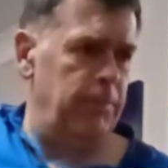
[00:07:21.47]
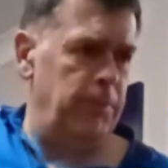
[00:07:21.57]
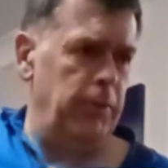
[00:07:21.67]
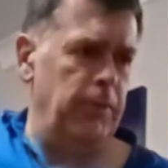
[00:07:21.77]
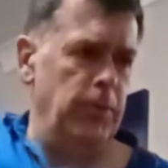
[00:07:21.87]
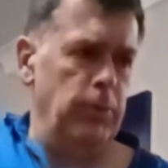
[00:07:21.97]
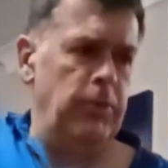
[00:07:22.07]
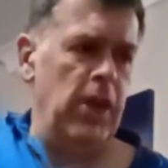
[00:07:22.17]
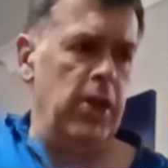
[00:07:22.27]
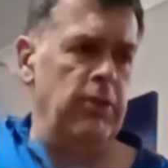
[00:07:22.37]
through full
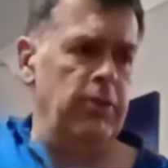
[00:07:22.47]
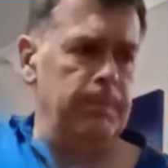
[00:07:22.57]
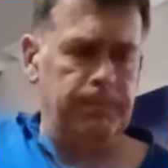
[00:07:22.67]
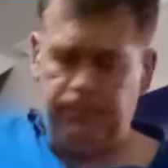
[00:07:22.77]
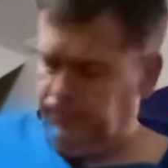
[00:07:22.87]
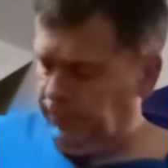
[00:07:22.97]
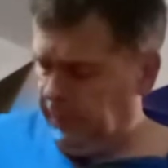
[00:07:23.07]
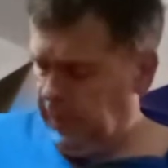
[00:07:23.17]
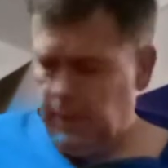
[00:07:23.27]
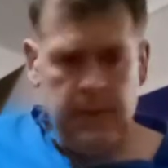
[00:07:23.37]
turns.
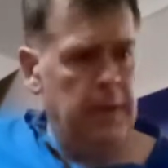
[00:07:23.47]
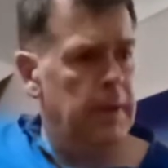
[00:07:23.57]
Let